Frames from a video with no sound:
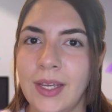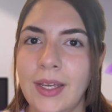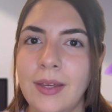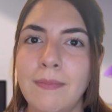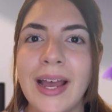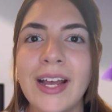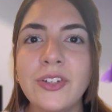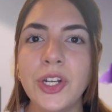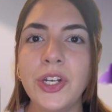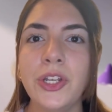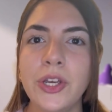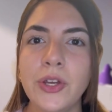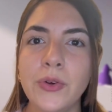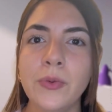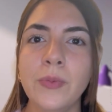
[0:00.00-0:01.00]
Imagine
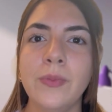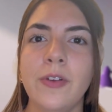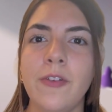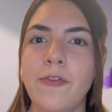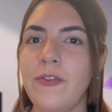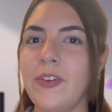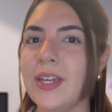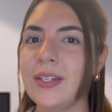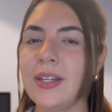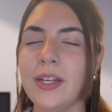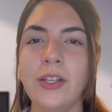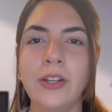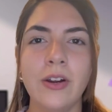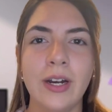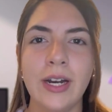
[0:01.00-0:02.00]
you
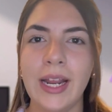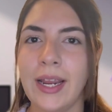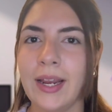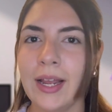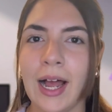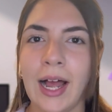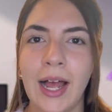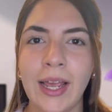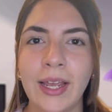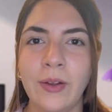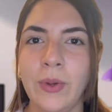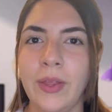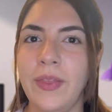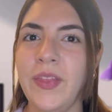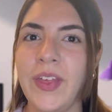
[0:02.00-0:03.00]
feeding your AI
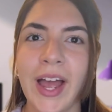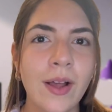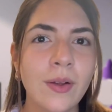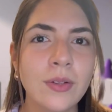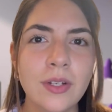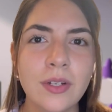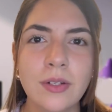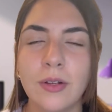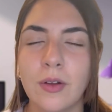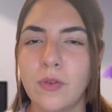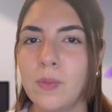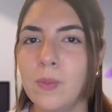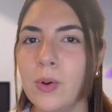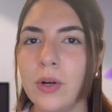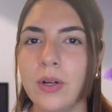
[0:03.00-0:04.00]
with thousands of
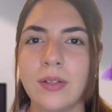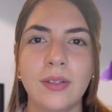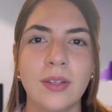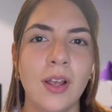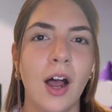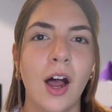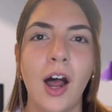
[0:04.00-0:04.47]
books,